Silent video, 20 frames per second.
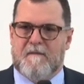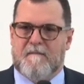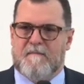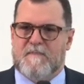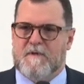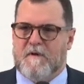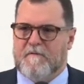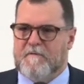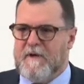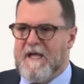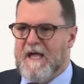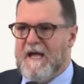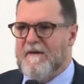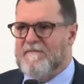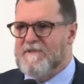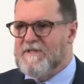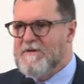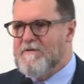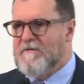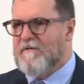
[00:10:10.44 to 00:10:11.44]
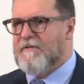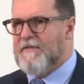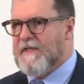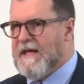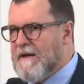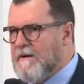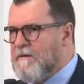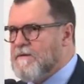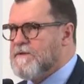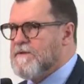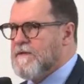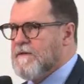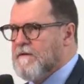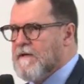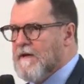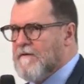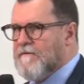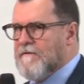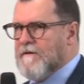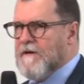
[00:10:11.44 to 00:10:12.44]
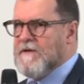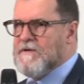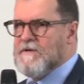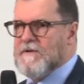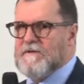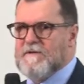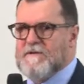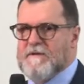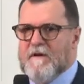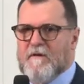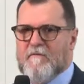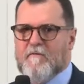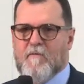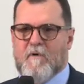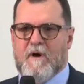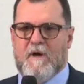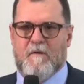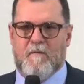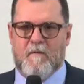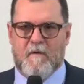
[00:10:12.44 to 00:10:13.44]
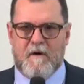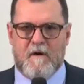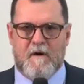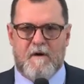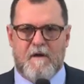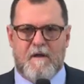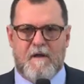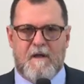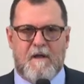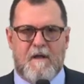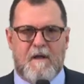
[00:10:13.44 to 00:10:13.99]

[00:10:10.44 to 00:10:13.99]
So if we have 2,000 definitions of one word,